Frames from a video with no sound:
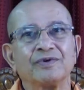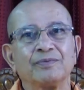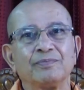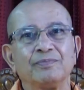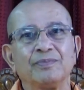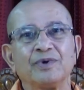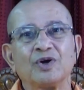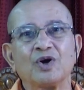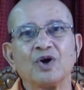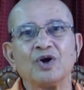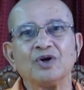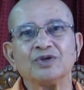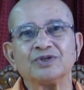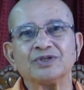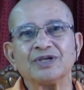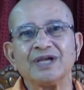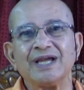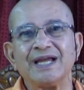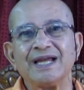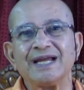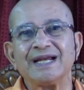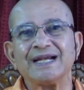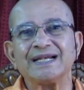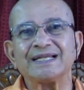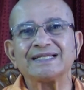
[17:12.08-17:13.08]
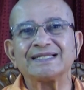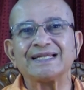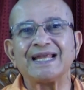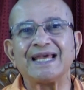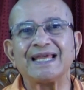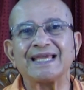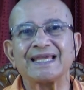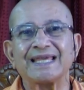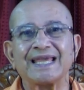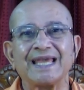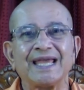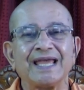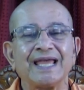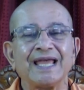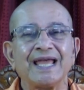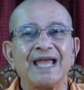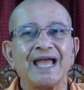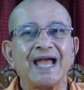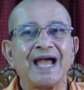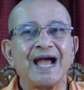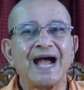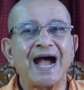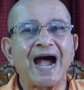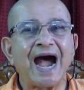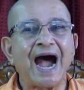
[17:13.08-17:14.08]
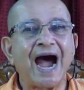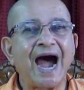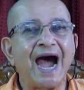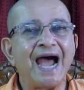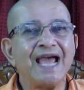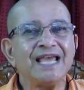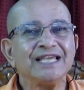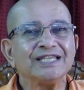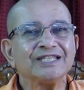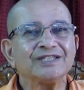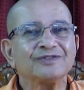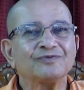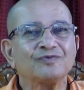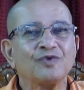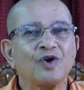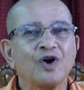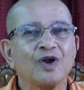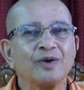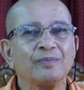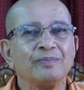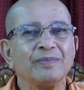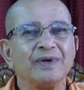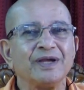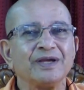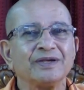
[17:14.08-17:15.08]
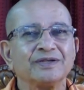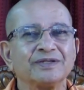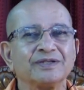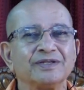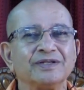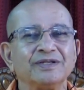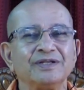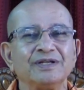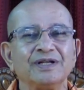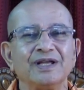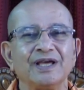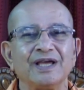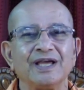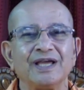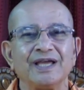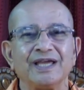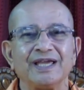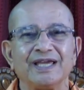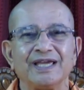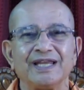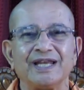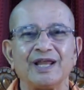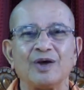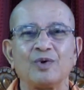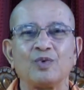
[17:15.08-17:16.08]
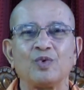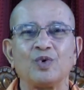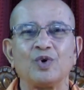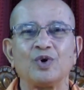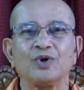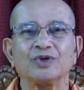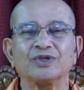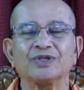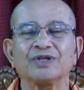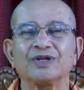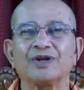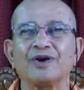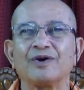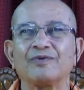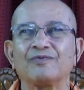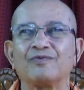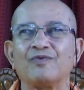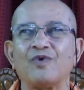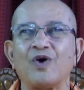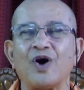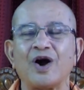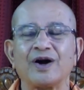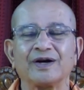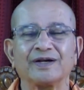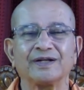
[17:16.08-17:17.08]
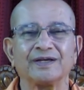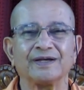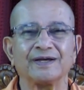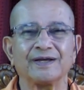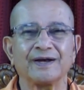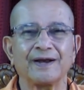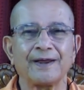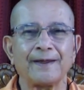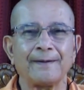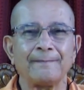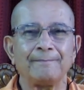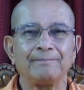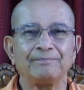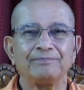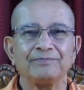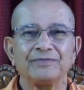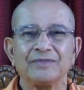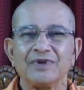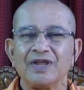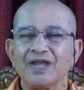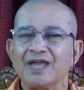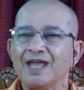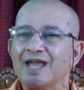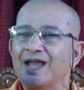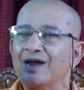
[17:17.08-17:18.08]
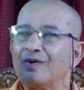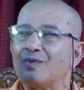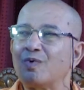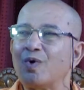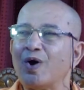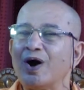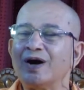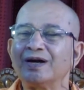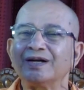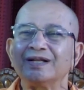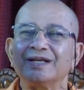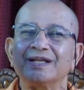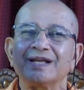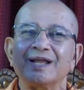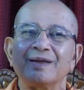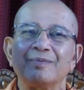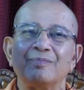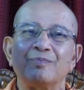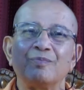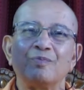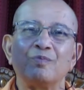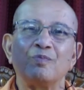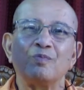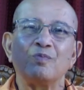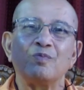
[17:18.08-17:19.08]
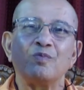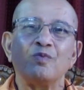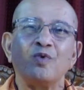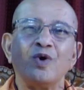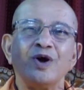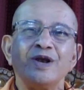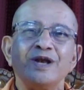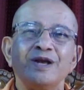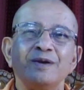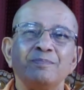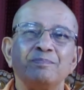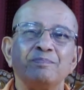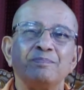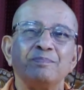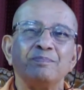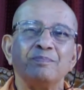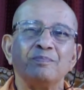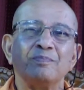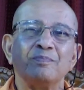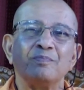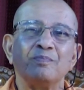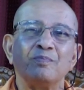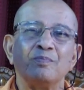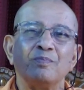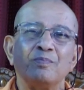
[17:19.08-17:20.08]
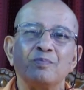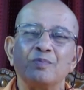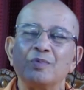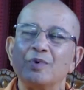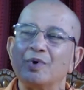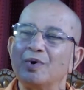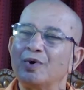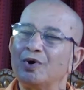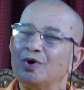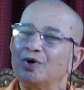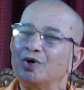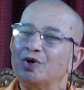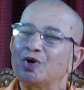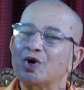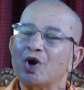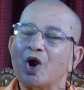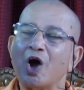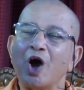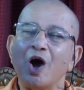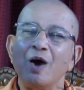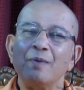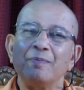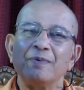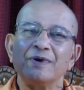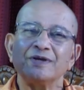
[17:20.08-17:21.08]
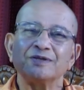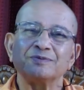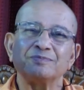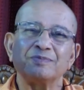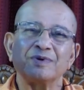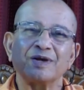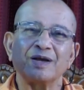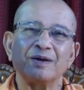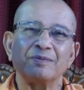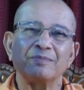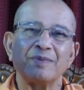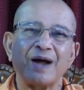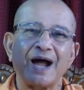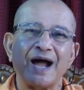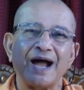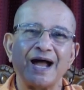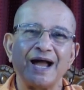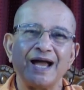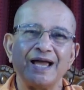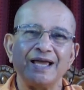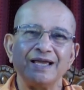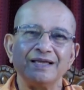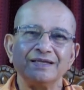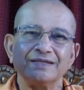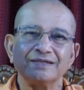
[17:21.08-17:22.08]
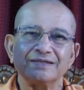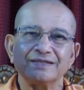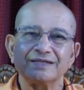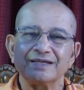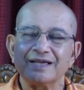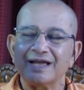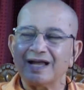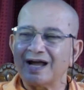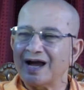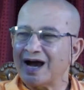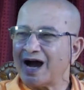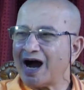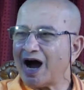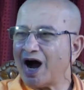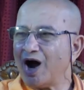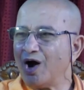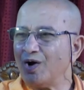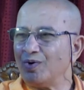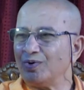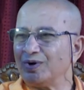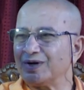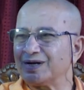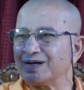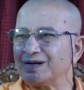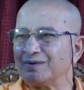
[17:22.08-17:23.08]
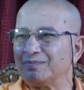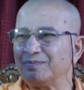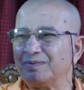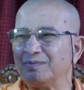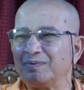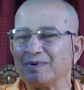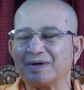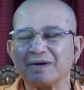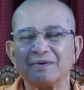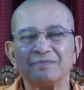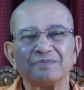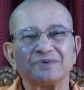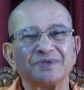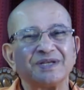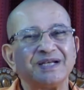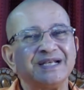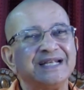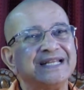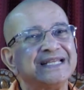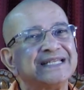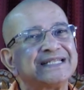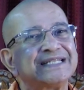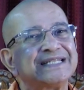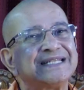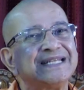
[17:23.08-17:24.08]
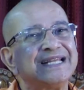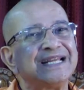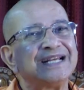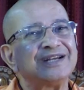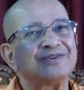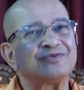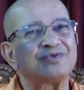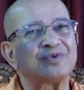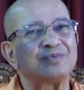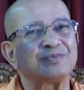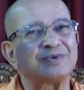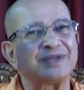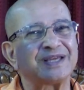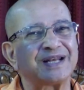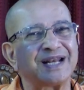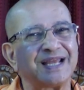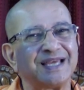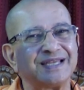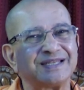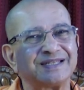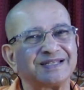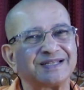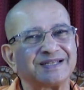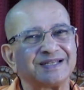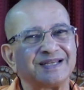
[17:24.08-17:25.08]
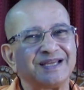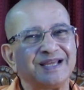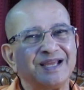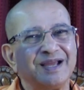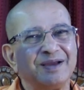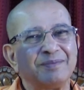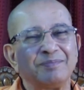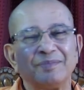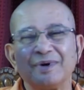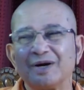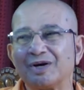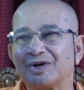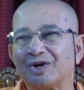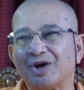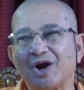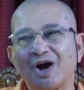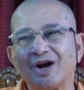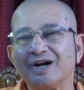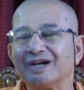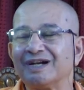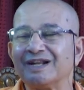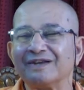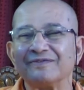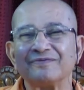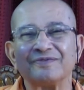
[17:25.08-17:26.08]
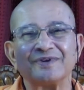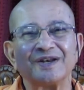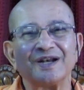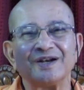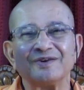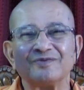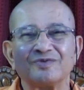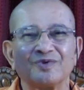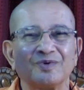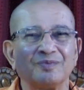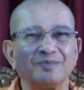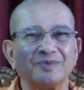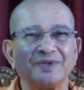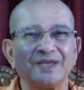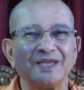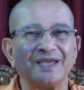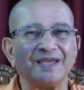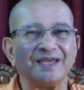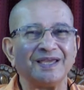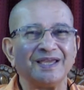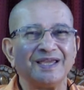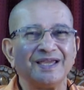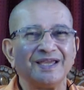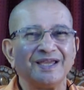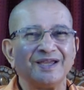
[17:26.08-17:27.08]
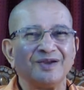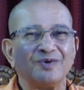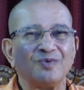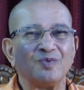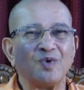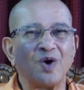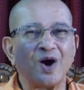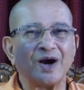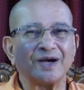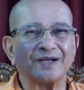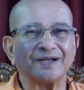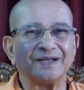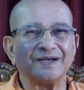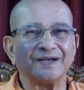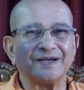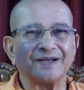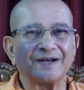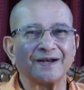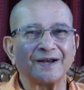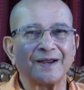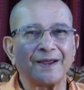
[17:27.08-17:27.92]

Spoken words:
because it is like a ice formation in a ocean of water. One drop has become ice, how it becomes distinct from the rest, but not different from the water.